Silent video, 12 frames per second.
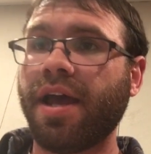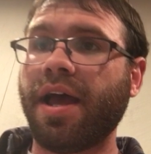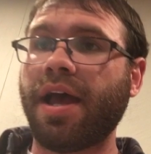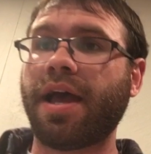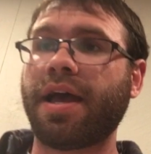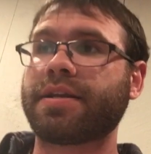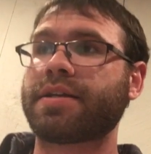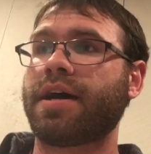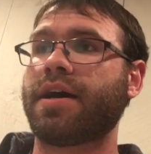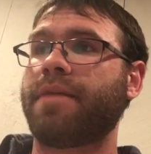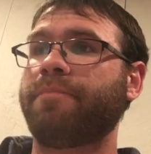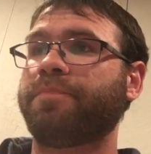
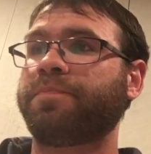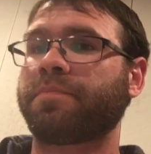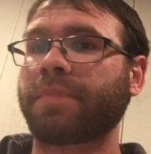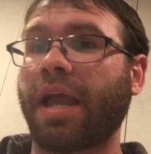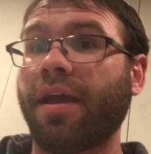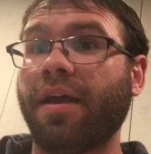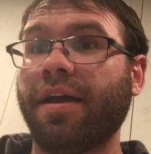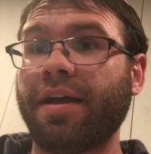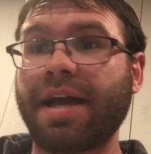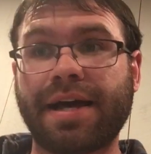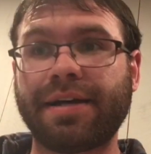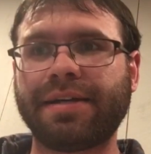And
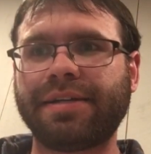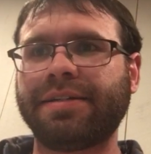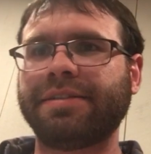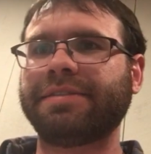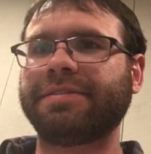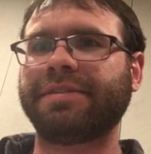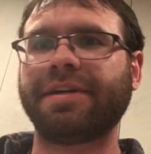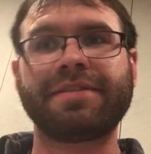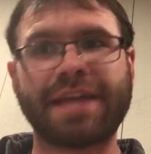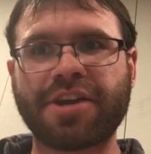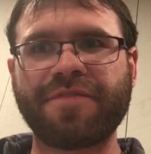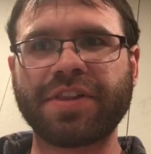yeah,
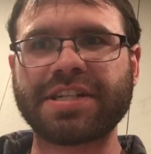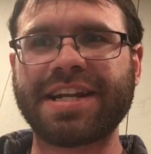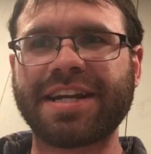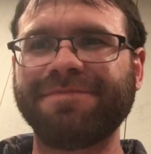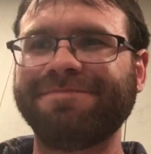thank you for listening.